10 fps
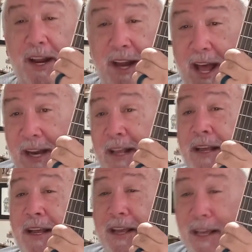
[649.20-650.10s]
got,
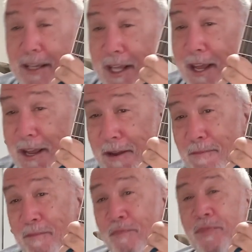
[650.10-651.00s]
it
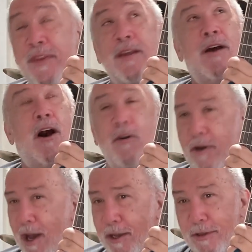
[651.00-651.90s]
came, oh
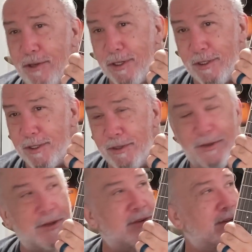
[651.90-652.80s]
God, you couldn't do
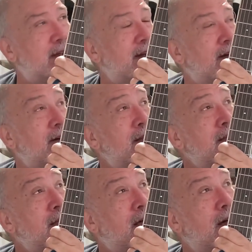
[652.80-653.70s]
this now.
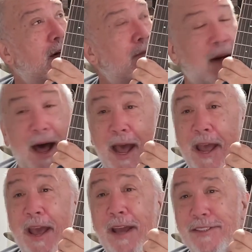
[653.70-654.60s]
I
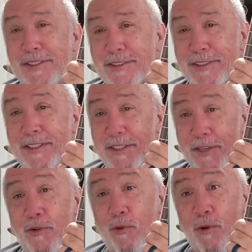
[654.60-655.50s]
actually
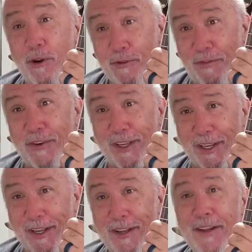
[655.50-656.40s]
did
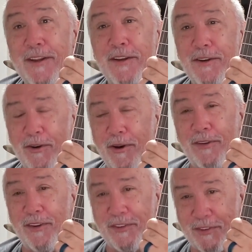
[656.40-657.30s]
roofing
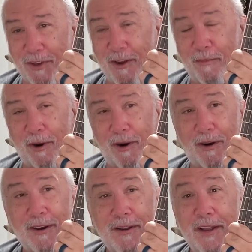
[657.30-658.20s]
during the
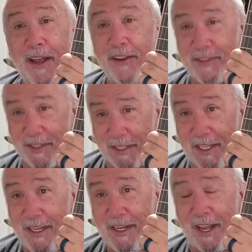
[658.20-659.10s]
summer as a
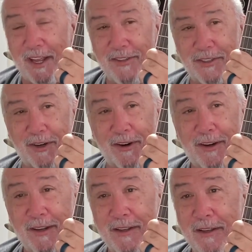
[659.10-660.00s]
teenager
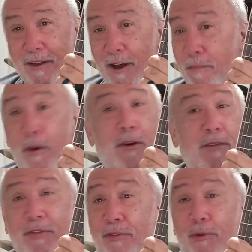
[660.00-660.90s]
up on a
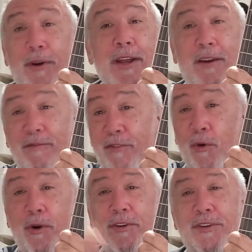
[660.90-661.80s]
3 and
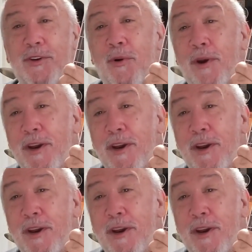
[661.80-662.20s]
4 story